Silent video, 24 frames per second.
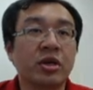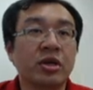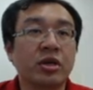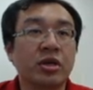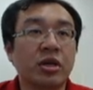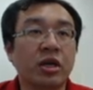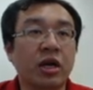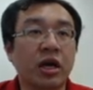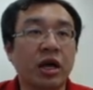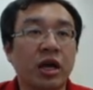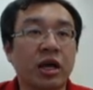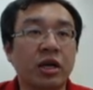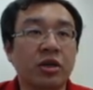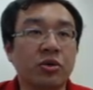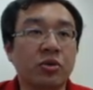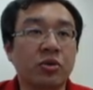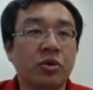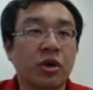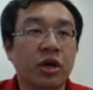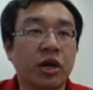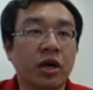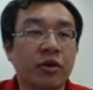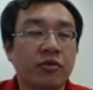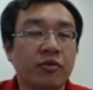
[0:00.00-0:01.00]
then you
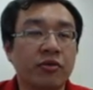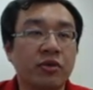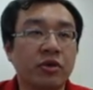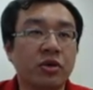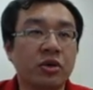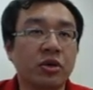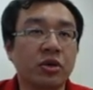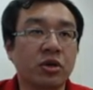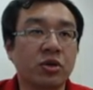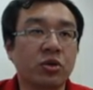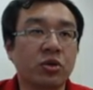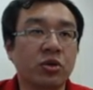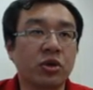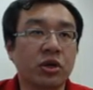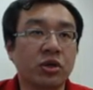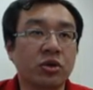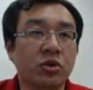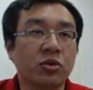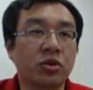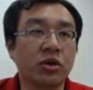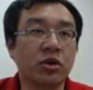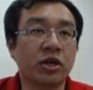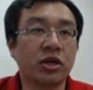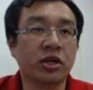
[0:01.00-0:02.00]
have the queen to
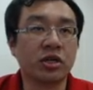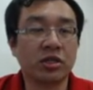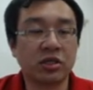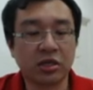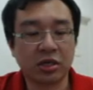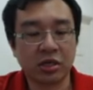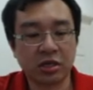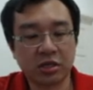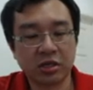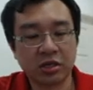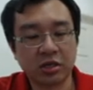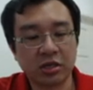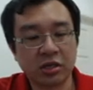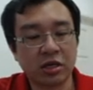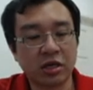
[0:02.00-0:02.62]
h6